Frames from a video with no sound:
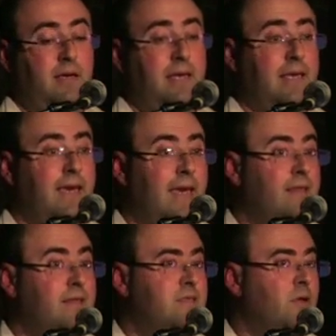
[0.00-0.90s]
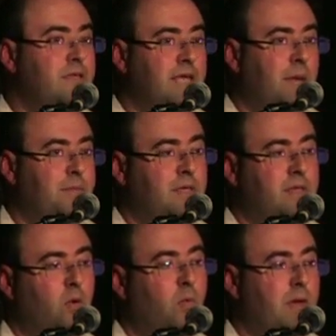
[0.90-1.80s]
Again, it's not something
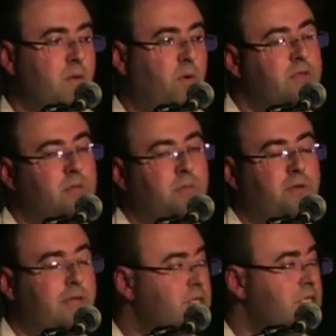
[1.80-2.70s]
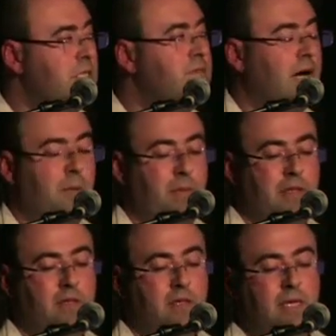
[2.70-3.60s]
that you may want on production
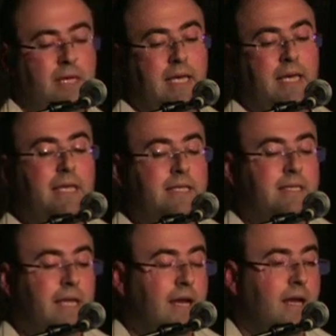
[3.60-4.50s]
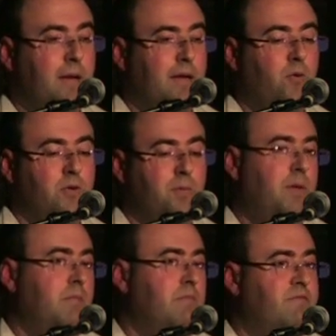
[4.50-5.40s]
environment. There could
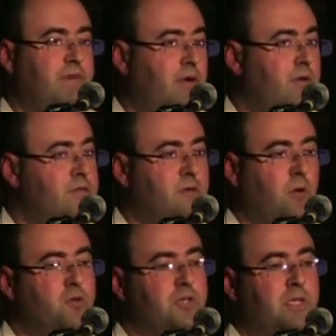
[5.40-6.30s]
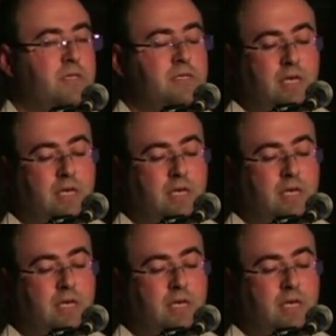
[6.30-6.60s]
be various solutions.